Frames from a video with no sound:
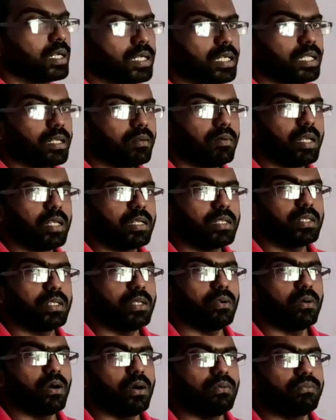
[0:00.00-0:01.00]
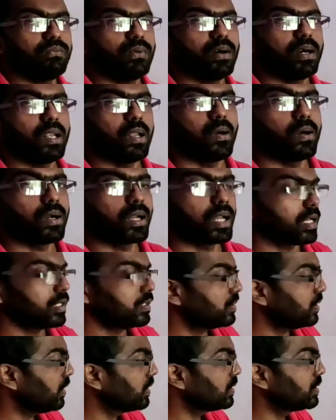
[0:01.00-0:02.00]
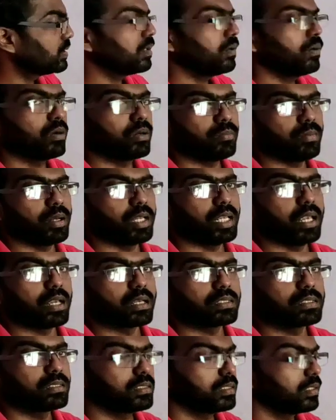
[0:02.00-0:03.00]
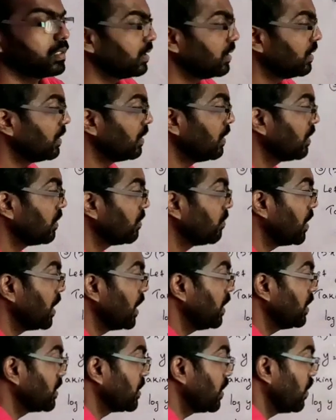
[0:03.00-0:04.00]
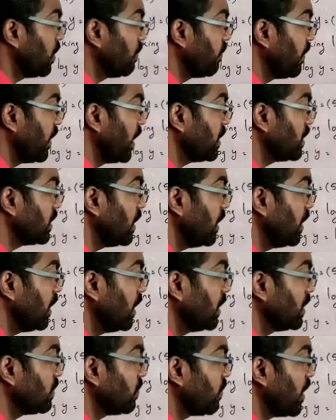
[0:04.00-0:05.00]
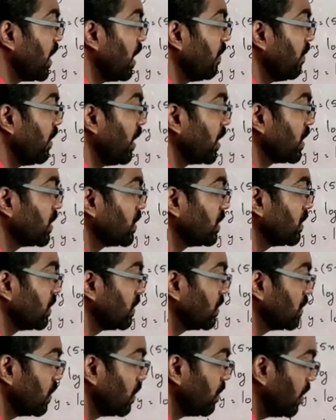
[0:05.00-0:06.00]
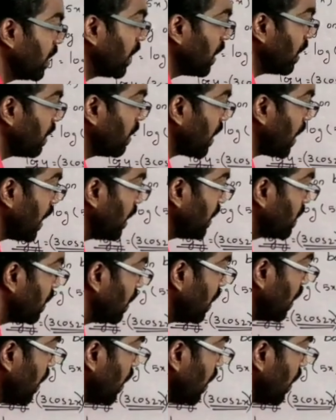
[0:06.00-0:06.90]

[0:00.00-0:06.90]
Derivative of log x is 1 by x, but instead of x it is 5x, so we can write